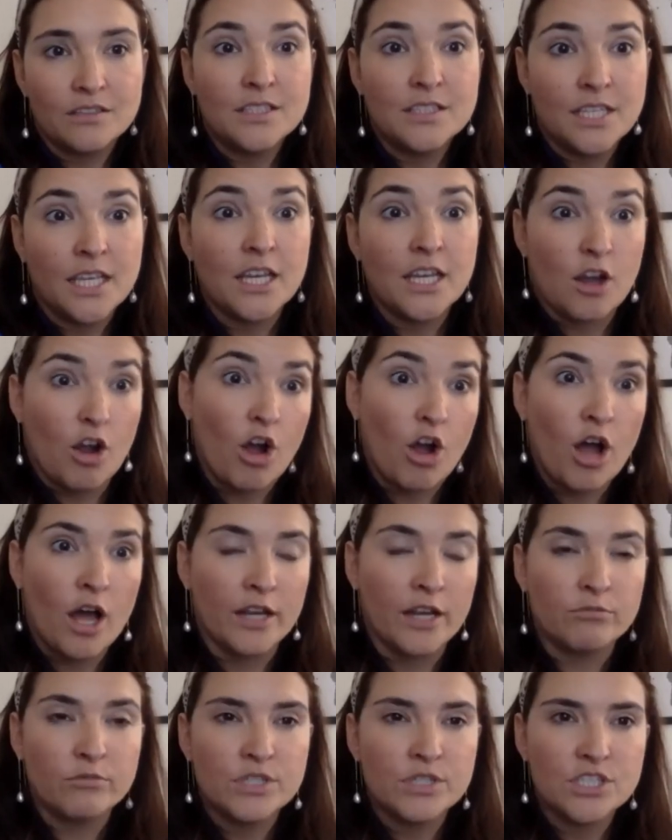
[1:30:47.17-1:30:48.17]
take
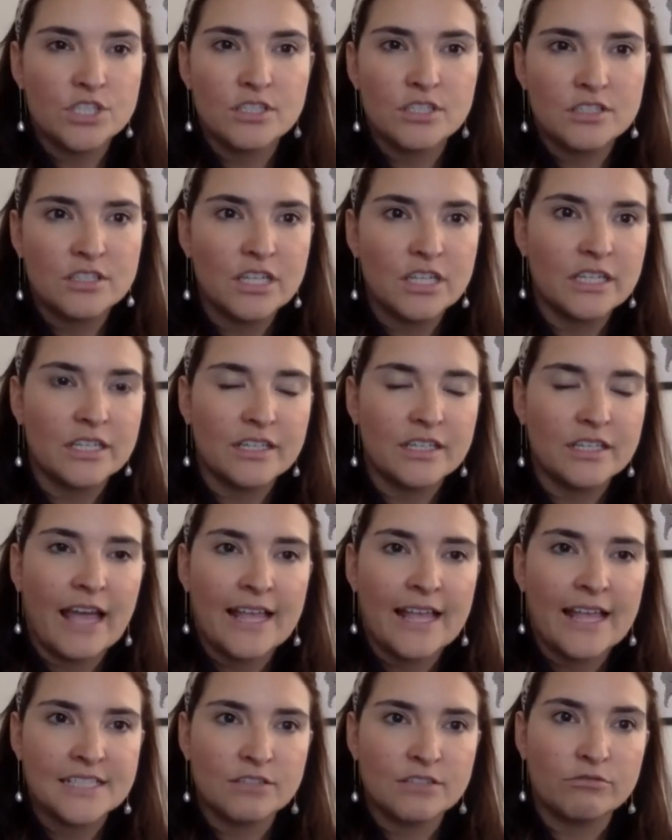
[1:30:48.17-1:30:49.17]
on, which it
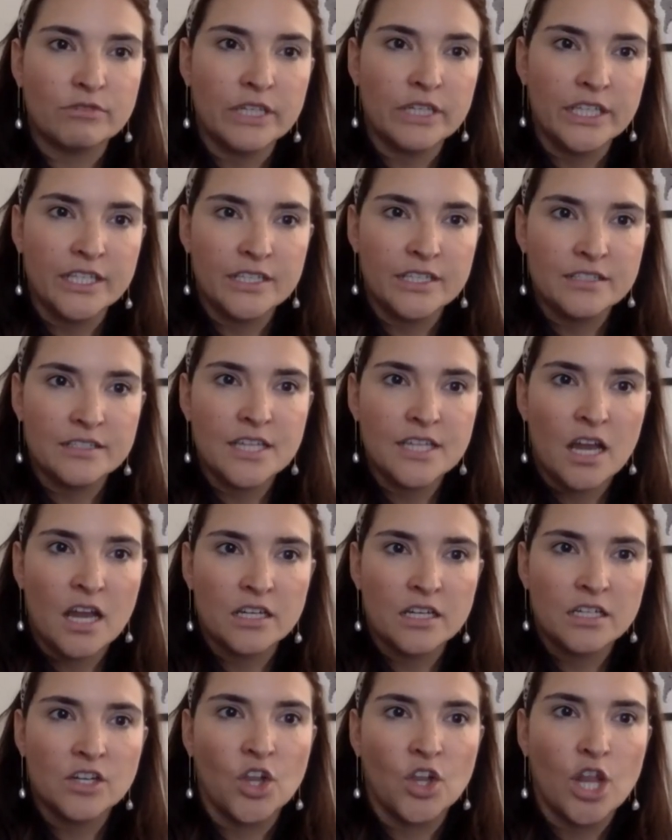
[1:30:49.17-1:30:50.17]
hasn't really
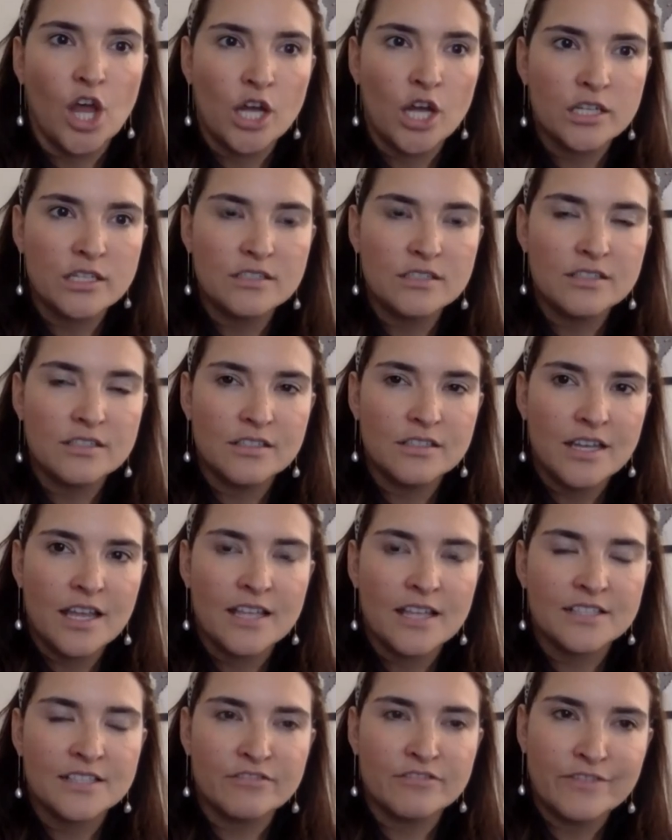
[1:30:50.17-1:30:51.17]
done a lot
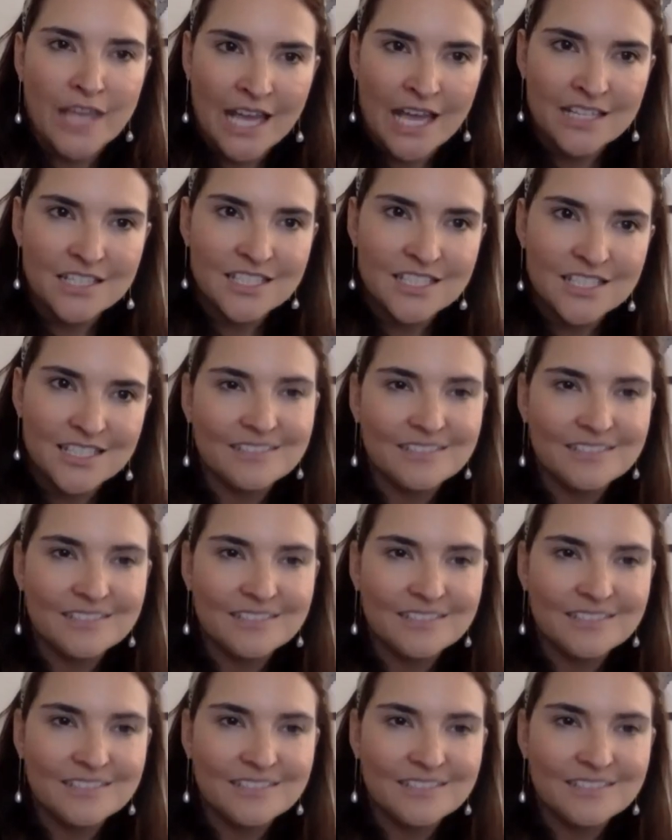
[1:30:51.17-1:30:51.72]
as of yet.